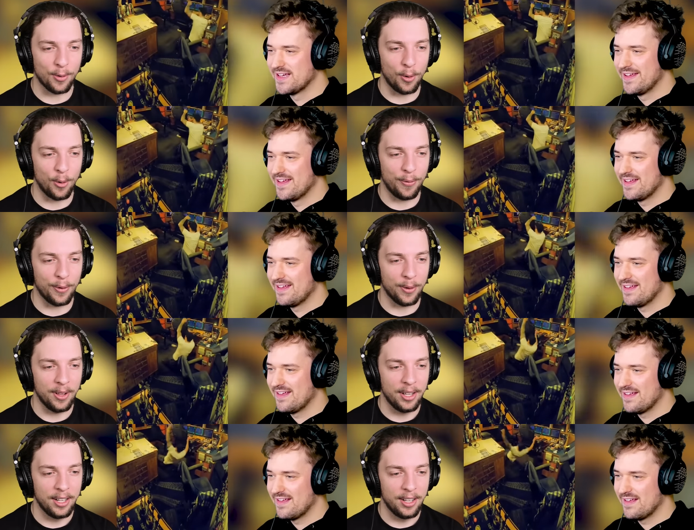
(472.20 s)
Speaker 1: is awful.
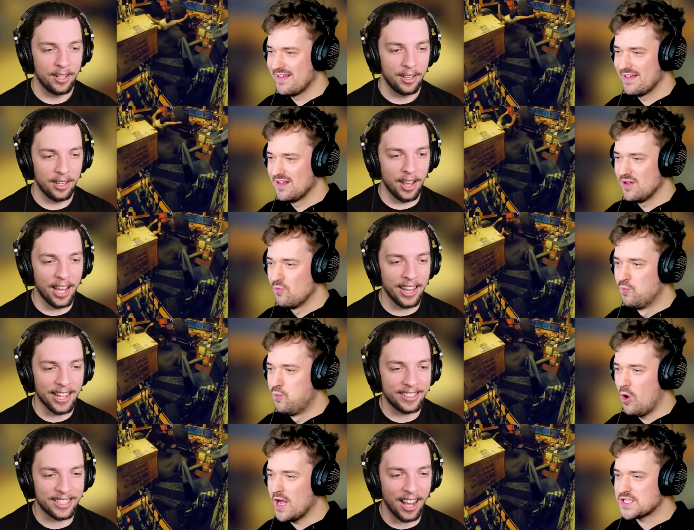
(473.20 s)
Look at
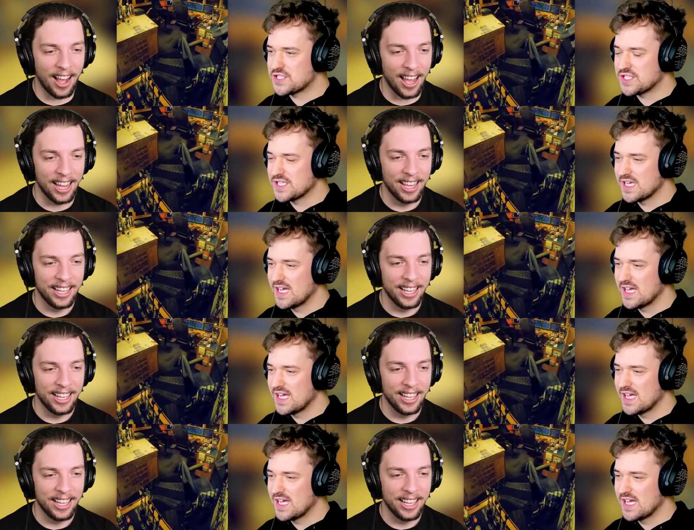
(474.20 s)
what? this guy.